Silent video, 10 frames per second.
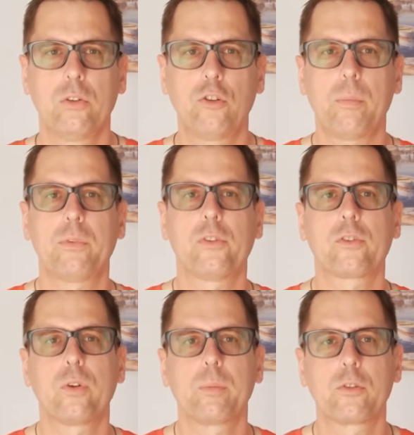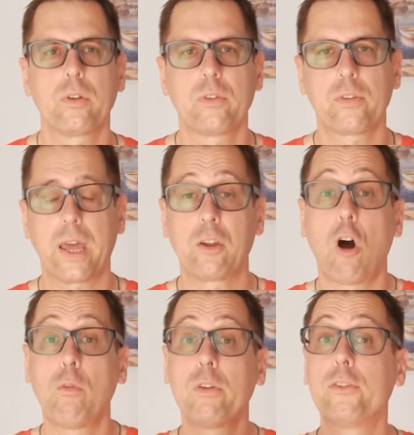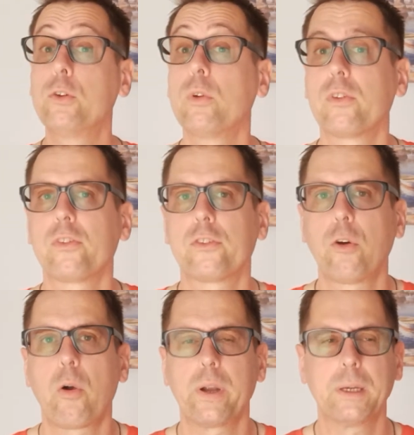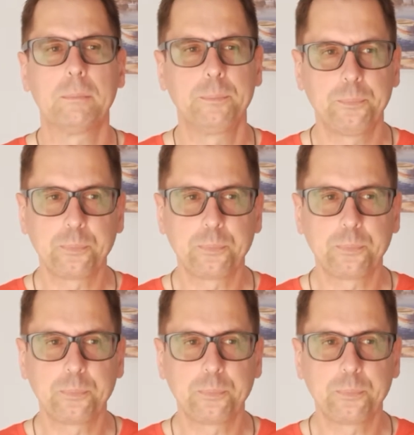job descriptions, and always use a story.